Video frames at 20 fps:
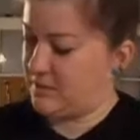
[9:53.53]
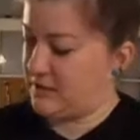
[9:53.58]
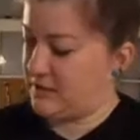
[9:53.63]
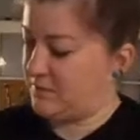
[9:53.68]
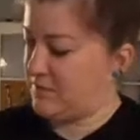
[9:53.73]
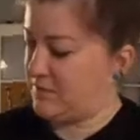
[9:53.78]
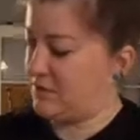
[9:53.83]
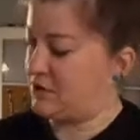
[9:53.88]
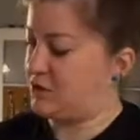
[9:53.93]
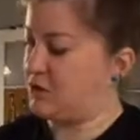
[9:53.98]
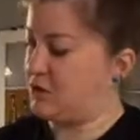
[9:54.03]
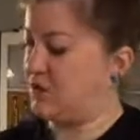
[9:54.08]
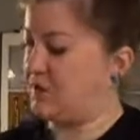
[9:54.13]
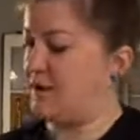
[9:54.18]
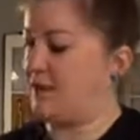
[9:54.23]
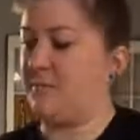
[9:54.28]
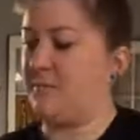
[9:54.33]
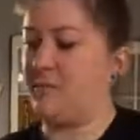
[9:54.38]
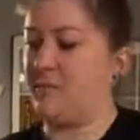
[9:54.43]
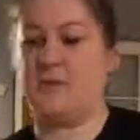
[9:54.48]
that much,
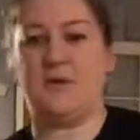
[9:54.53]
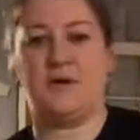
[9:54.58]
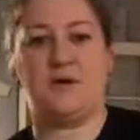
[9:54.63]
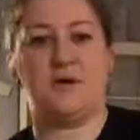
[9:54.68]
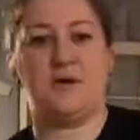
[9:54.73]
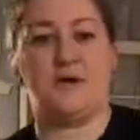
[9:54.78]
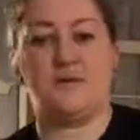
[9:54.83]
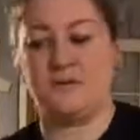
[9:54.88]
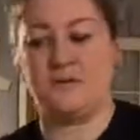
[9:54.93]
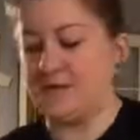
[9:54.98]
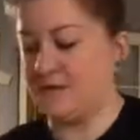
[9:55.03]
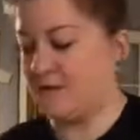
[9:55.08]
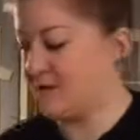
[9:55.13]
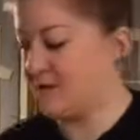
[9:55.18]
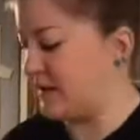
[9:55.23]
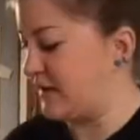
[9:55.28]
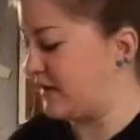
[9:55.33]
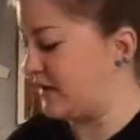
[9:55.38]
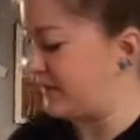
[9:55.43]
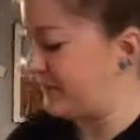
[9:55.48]
and then I'm going to put it off to the
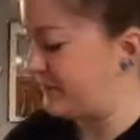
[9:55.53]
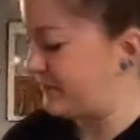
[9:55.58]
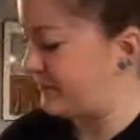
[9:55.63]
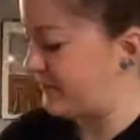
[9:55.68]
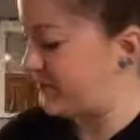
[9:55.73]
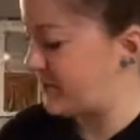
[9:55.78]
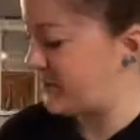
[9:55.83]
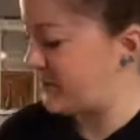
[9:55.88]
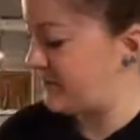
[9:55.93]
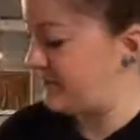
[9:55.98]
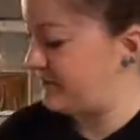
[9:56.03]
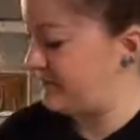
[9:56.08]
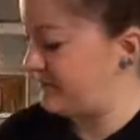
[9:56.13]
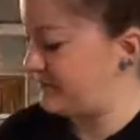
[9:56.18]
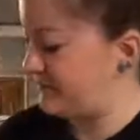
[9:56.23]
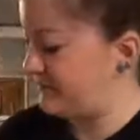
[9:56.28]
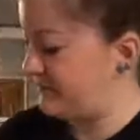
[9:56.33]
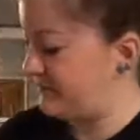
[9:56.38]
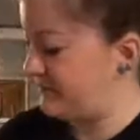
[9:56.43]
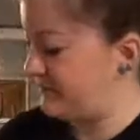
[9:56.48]
side. Okay.
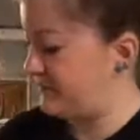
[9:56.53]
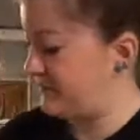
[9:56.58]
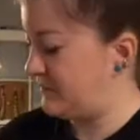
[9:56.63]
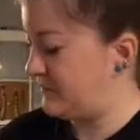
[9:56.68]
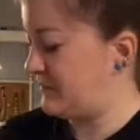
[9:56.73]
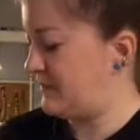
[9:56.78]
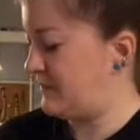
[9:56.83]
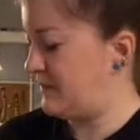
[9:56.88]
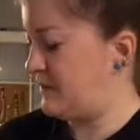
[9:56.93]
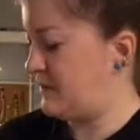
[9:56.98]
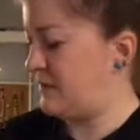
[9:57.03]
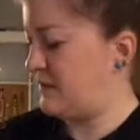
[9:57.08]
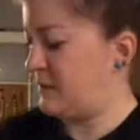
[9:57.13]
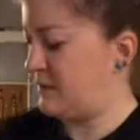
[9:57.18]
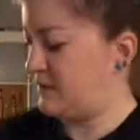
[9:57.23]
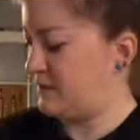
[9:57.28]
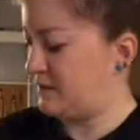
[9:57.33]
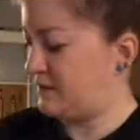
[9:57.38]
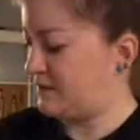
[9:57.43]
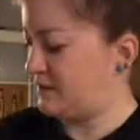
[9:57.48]

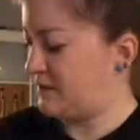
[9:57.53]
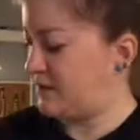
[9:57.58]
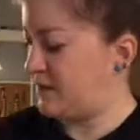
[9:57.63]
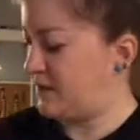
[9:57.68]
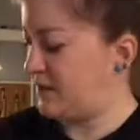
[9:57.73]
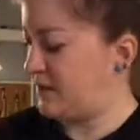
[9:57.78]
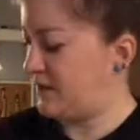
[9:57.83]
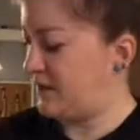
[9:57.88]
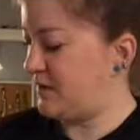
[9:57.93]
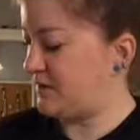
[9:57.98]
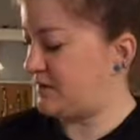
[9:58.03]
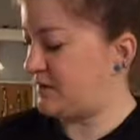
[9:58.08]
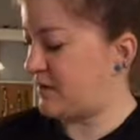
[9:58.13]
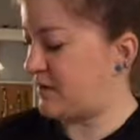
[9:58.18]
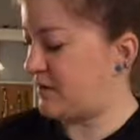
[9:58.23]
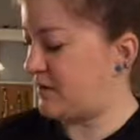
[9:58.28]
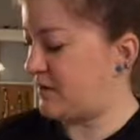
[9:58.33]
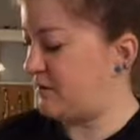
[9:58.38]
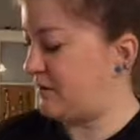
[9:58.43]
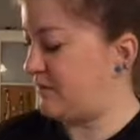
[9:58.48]
Spread this
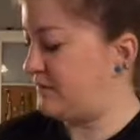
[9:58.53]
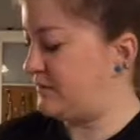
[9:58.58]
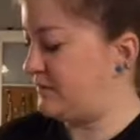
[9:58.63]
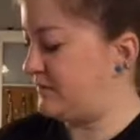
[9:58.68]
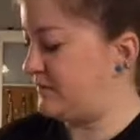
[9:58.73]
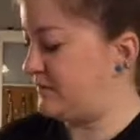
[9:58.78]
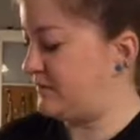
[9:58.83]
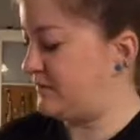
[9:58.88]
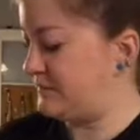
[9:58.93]
out.